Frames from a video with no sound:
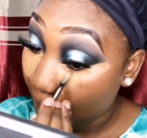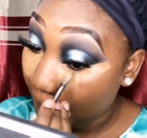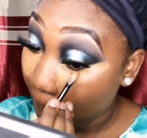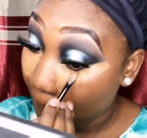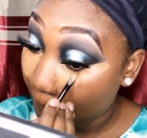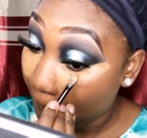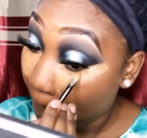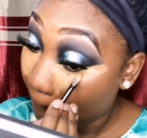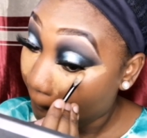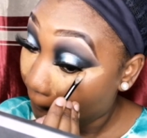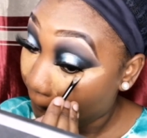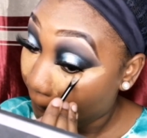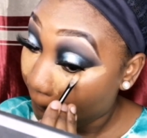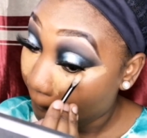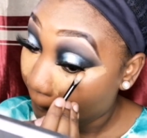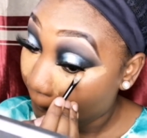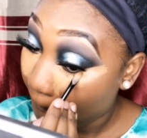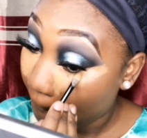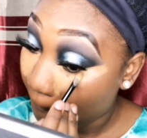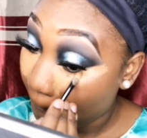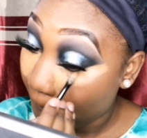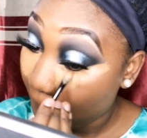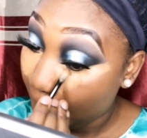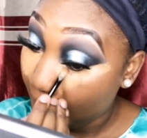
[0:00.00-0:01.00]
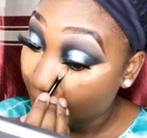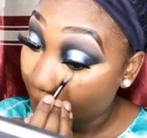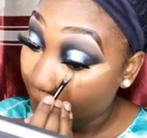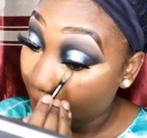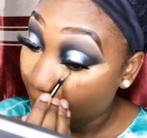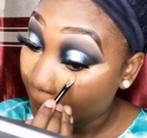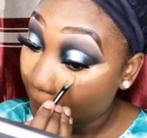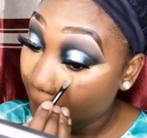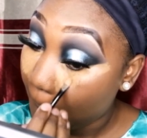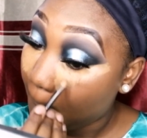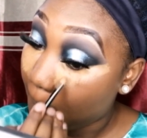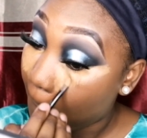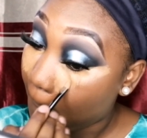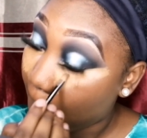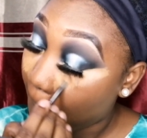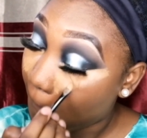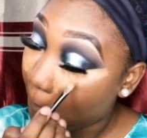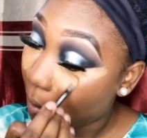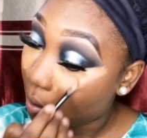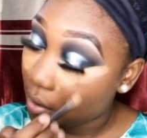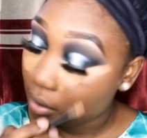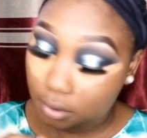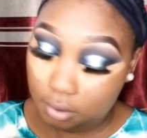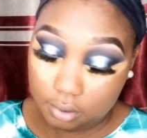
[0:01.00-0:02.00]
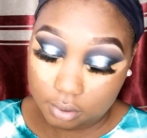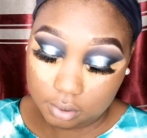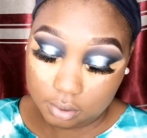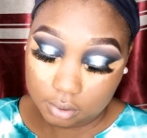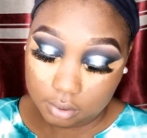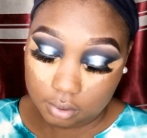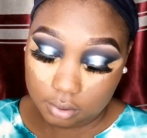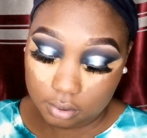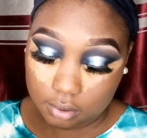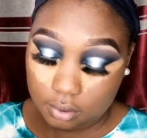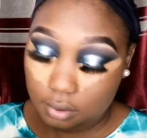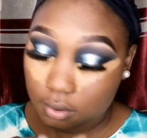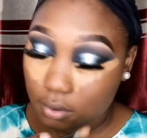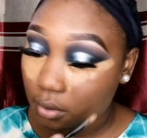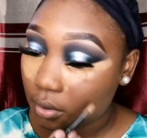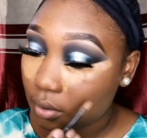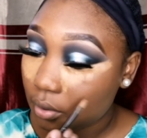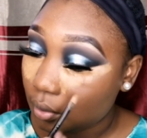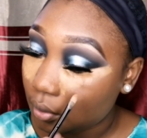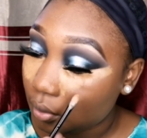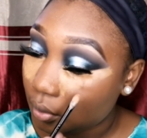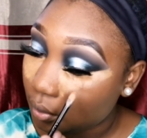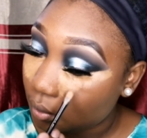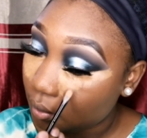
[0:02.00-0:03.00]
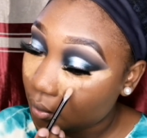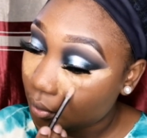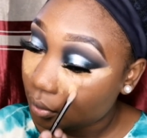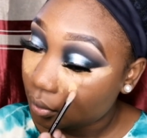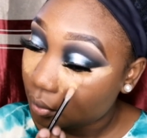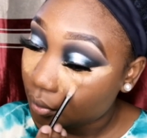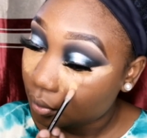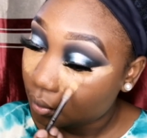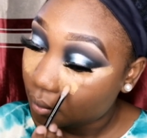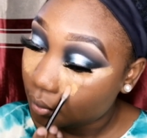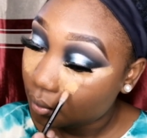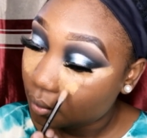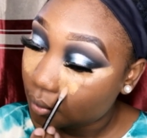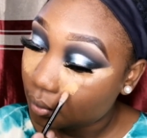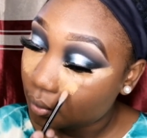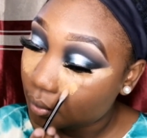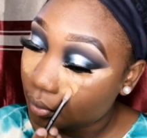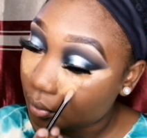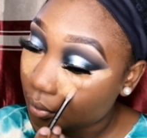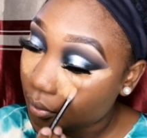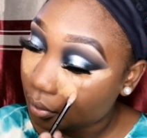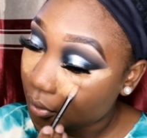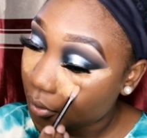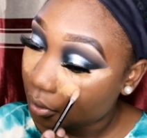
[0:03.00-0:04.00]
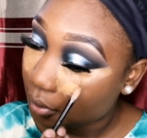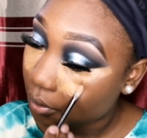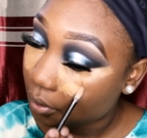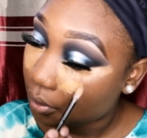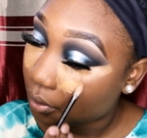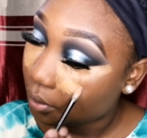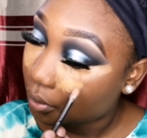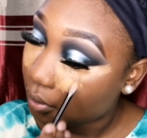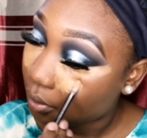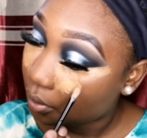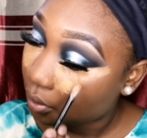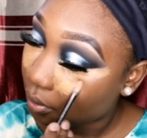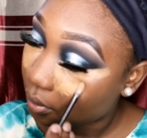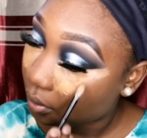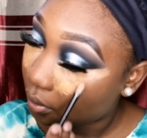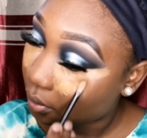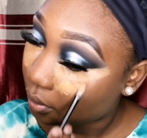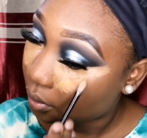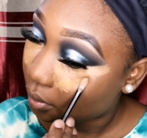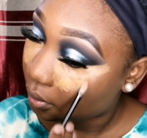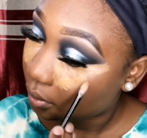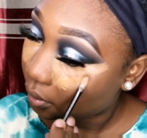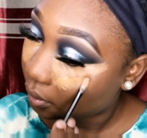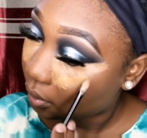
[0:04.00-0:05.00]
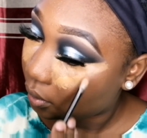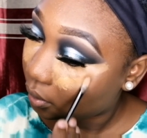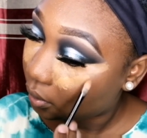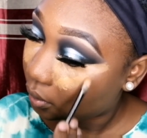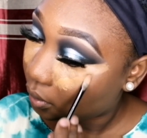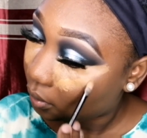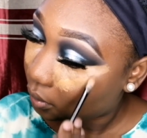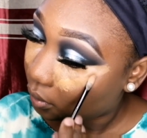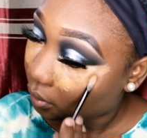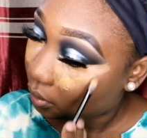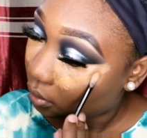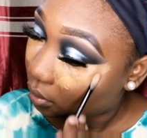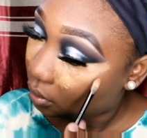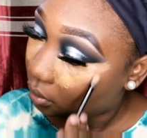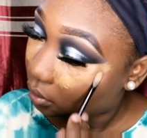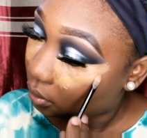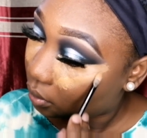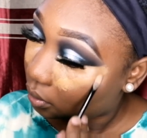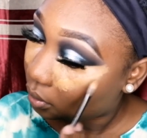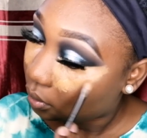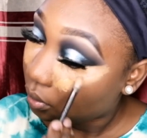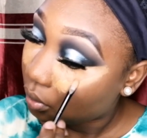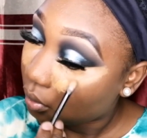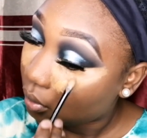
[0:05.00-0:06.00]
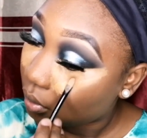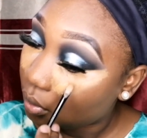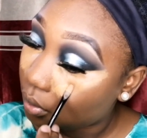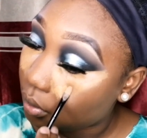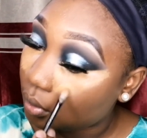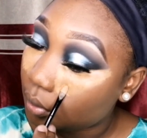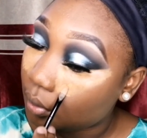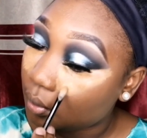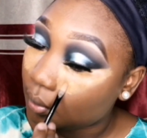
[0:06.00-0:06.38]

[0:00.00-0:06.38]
it doesn't want me to prosper, but we are going in no matter what. We are finishing this look no matter